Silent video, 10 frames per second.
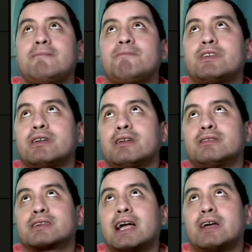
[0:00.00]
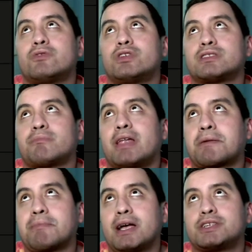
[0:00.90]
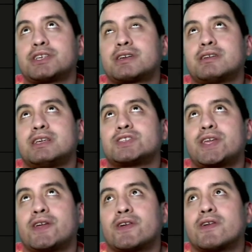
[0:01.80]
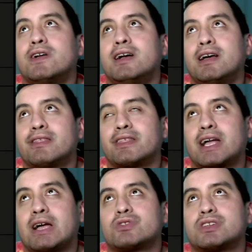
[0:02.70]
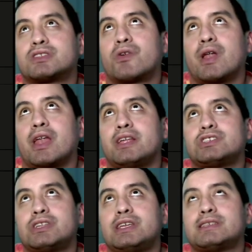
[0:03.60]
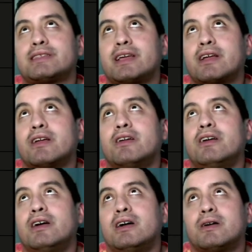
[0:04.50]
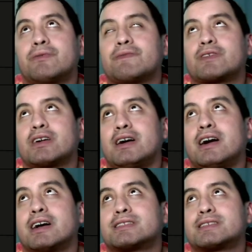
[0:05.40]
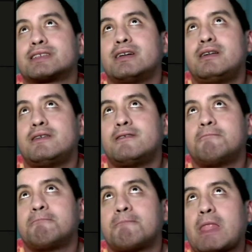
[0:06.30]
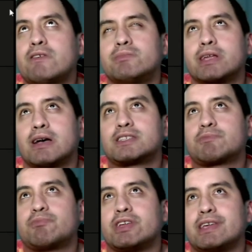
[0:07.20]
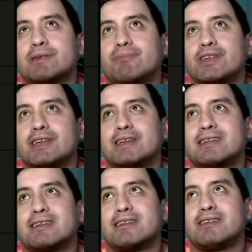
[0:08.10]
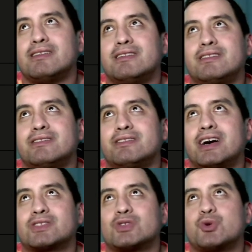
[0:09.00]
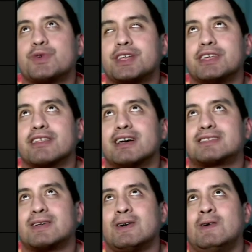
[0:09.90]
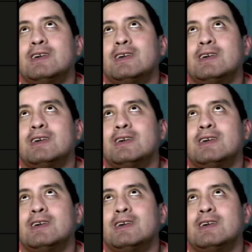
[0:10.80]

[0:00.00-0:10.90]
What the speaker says: the guy who does the black magic, he's here. The guy who does the religion, he's there. We've got everybody else is pretty not to do with any of that, so